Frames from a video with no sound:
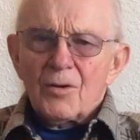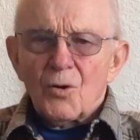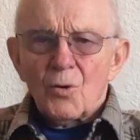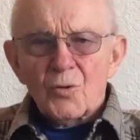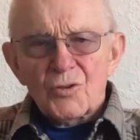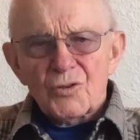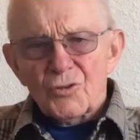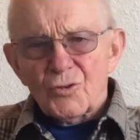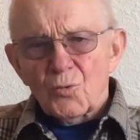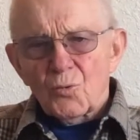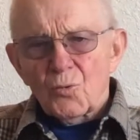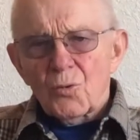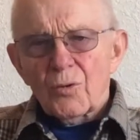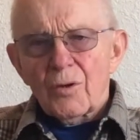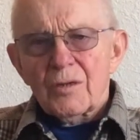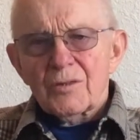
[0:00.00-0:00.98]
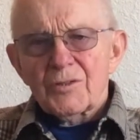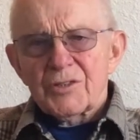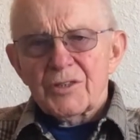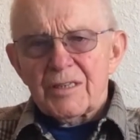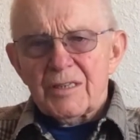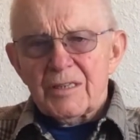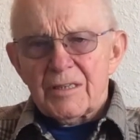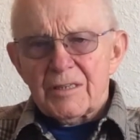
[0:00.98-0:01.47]
go to school on
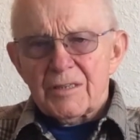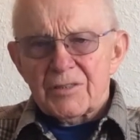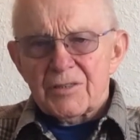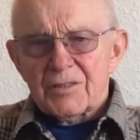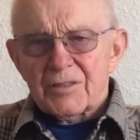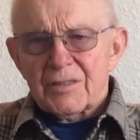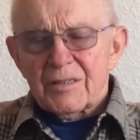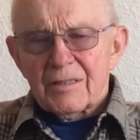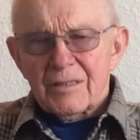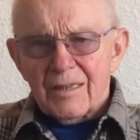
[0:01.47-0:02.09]
skis?"